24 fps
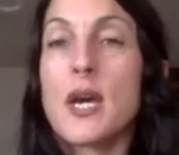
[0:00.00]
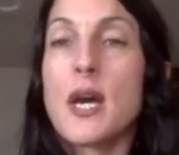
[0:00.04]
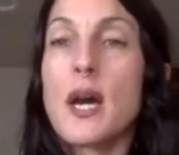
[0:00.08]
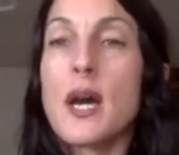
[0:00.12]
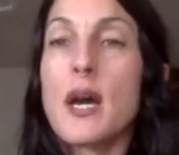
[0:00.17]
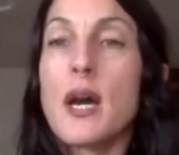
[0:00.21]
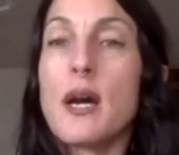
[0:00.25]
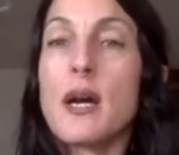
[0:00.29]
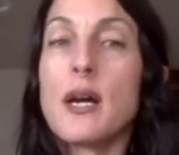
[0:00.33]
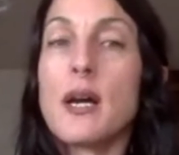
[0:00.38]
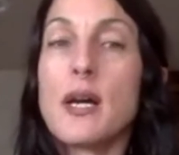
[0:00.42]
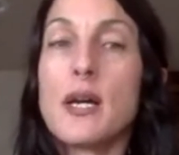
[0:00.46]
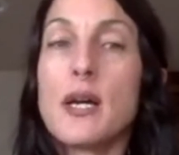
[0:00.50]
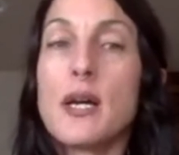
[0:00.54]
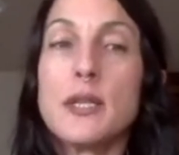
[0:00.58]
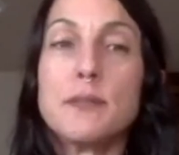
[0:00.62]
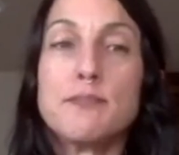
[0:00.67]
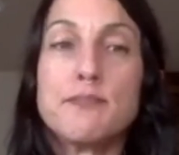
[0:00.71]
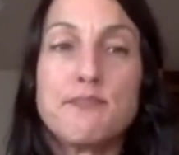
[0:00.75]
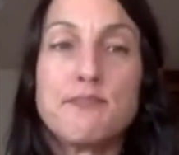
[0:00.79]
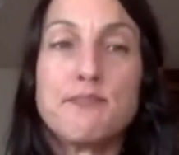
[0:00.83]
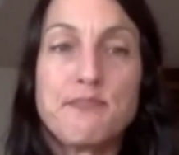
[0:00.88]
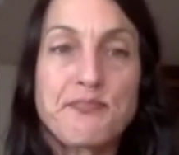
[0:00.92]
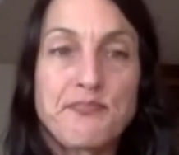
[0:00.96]

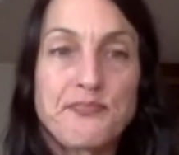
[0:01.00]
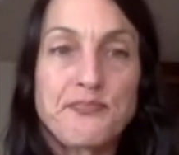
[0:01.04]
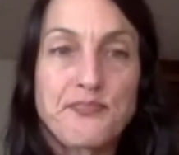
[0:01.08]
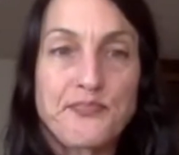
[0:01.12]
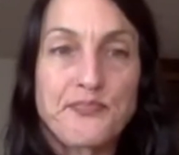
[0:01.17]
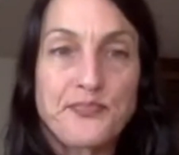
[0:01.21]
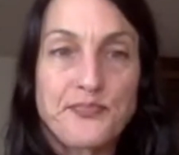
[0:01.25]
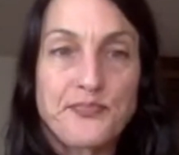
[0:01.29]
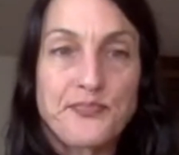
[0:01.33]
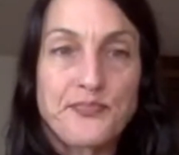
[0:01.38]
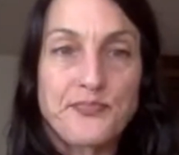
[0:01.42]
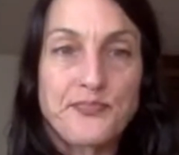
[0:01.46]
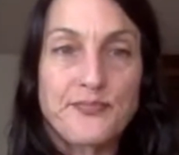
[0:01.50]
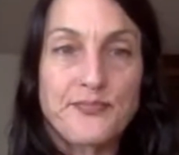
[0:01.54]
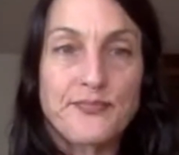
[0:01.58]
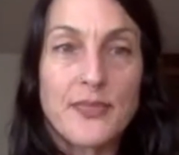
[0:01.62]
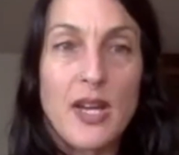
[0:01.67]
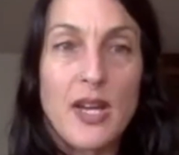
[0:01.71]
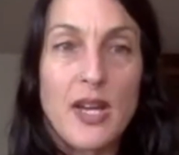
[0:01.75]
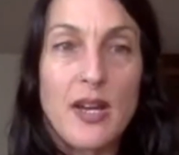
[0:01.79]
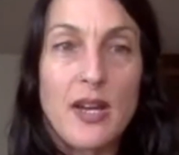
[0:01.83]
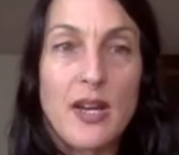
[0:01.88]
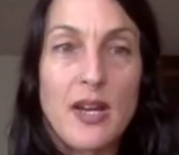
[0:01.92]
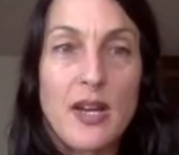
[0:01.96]
Um,
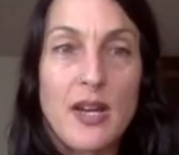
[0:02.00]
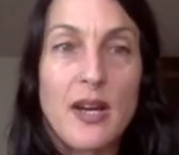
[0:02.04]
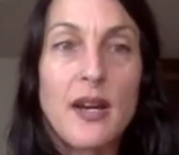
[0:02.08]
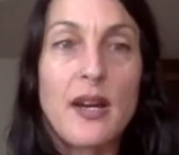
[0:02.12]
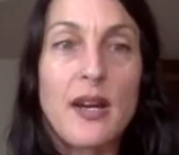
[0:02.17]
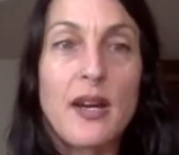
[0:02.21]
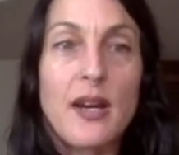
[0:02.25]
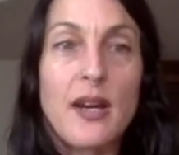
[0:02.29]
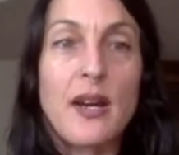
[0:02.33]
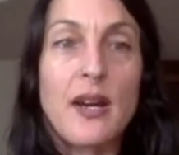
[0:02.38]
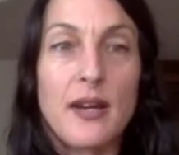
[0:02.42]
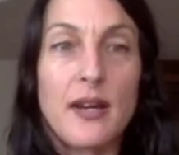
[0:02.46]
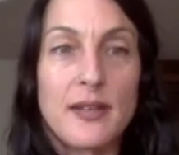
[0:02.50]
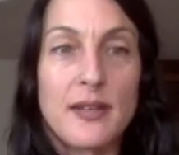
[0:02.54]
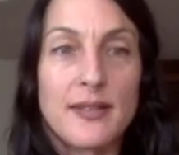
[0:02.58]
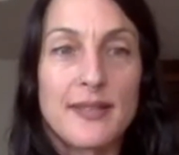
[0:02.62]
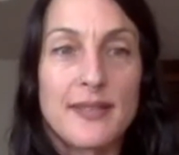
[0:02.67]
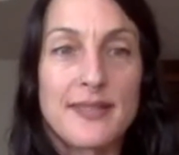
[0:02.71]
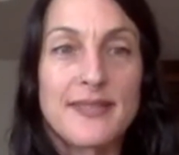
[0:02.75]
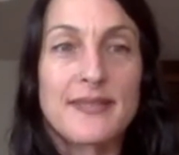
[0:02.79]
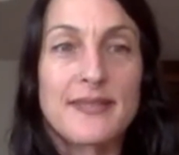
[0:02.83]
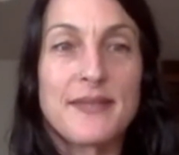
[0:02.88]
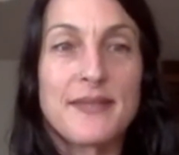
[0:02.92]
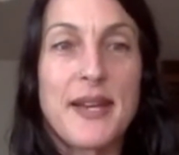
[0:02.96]

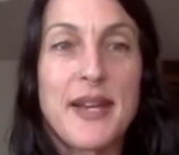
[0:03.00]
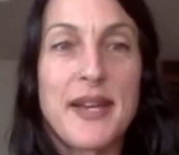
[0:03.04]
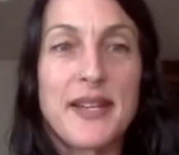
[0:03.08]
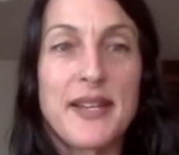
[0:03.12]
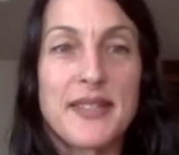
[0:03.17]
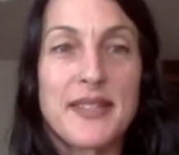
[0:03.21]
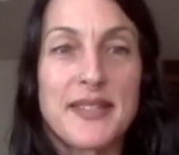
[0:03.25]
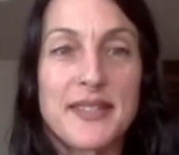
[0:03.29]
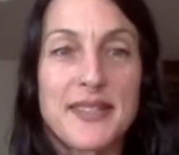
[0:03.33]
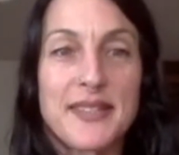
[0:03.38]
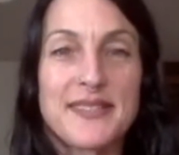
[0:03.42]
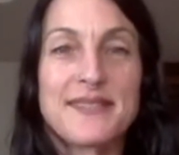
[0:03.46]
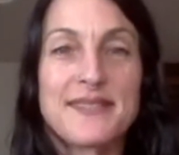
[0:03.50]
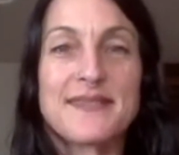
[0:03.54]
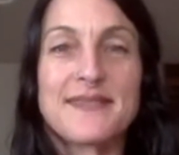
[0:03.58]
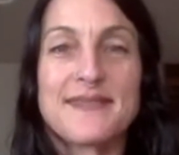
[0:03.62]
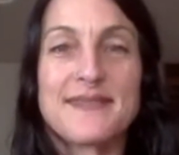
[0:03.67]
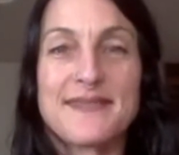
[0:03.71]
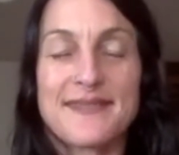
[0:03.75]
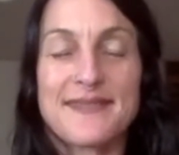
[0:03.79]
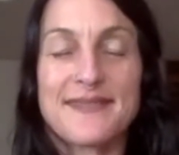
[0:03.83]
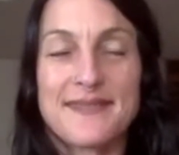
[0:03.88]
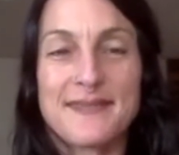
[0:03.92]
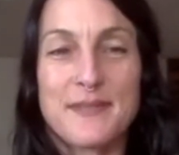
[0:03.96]
right.
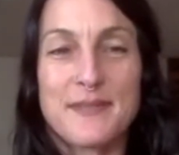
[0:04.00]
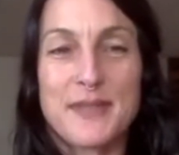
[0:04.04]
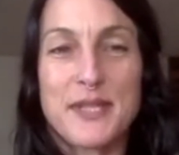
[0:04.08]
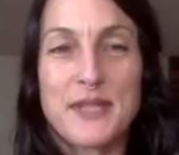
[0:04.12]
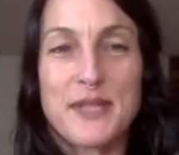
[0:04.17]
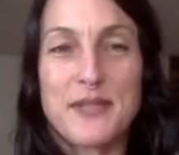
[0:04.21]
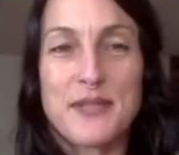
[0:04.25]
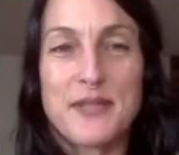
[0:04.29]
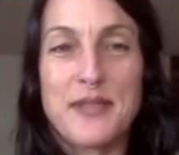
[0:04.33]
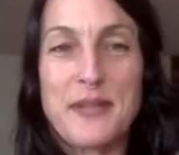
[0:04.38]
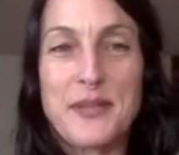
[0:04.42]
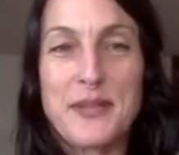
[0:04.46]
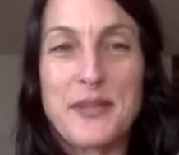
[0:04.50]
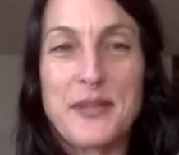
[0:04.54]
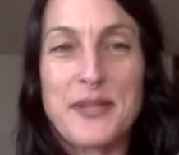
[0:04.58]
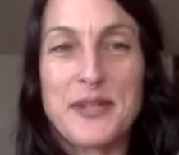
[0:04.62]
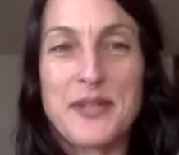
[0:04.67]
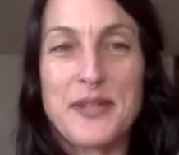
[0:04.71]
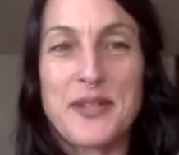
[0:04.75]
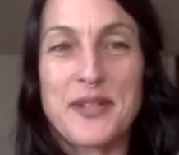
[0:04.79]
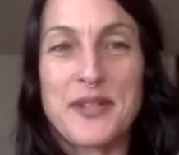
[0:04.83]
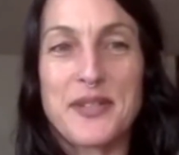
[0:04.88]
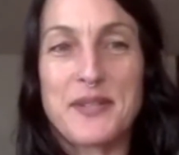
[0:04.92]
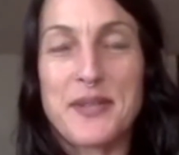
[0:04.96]
It's a family
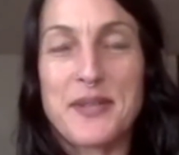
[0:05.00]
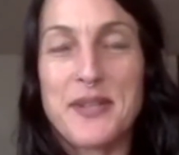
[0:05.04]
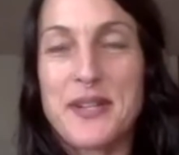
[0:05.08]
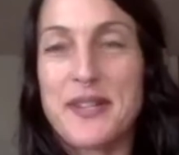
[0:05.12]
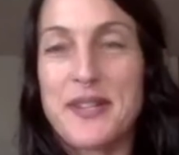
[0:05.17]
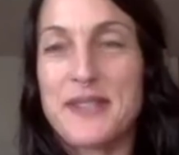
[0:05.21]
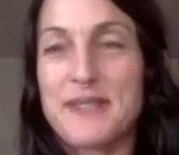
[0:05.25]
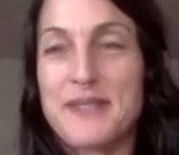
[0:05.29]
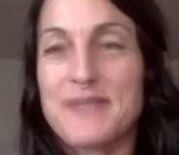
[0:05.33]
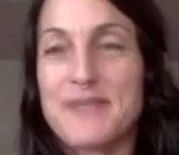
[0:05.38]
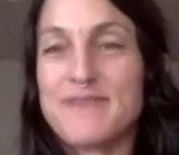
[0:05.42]
circus, right on.